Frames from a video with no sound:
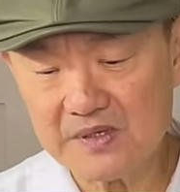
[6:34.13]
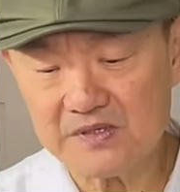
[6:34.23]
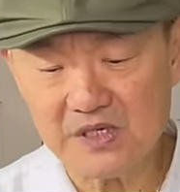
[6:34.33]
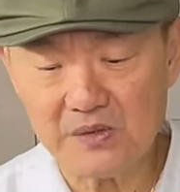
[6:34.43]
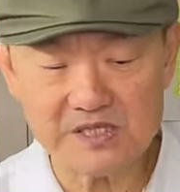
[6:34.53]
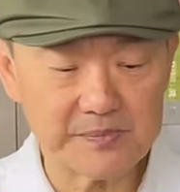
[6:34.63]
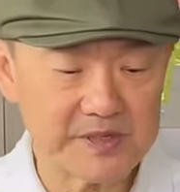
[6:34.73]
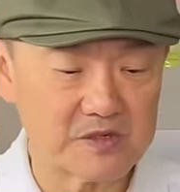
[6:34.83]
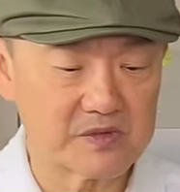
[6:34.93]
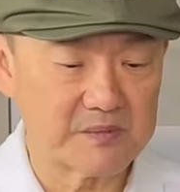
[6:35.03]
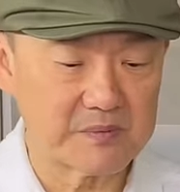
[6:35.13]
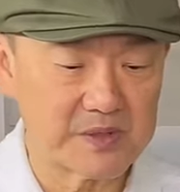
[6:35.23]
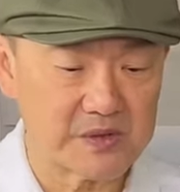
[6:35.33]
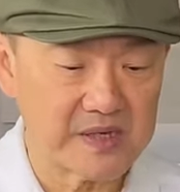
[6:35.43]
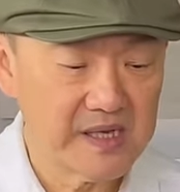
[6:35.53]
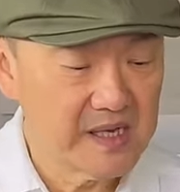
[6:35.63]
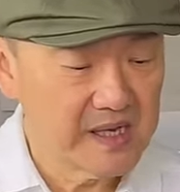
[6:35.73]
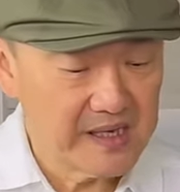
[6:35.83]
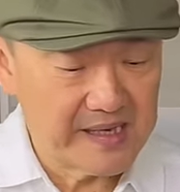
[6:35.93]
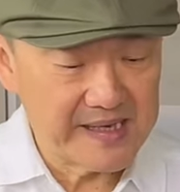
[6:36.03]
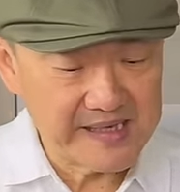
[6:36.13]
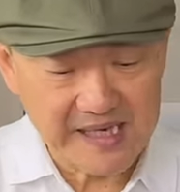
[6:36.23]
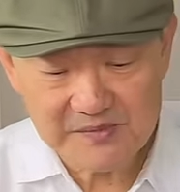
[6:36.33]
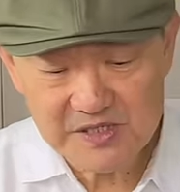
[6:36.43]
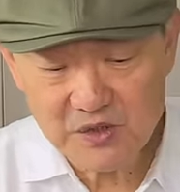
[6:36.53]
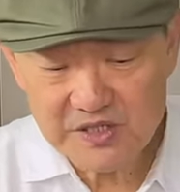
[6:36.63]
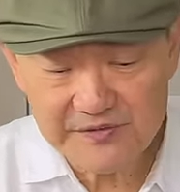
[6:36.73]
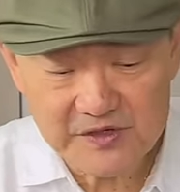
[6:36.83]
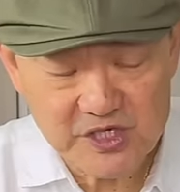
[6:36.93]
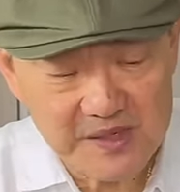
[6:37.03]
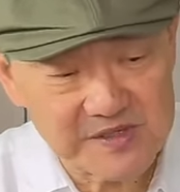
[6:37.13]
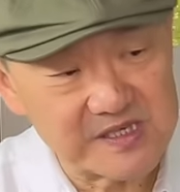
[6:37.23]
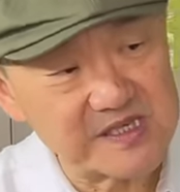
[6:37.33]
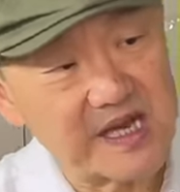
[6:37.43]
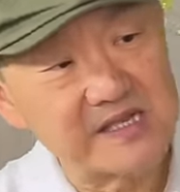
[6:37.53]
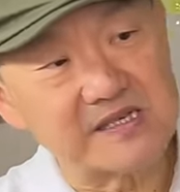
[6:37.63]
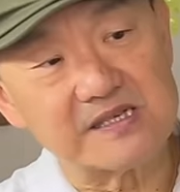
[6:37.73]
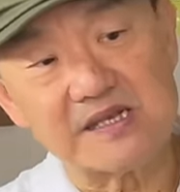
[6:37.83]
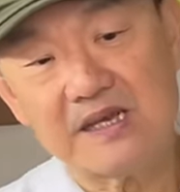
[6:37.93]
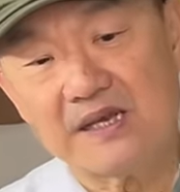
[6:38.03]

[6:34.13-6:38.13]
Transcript: So a typical rubber boot. It comes in all different shapes and sizes.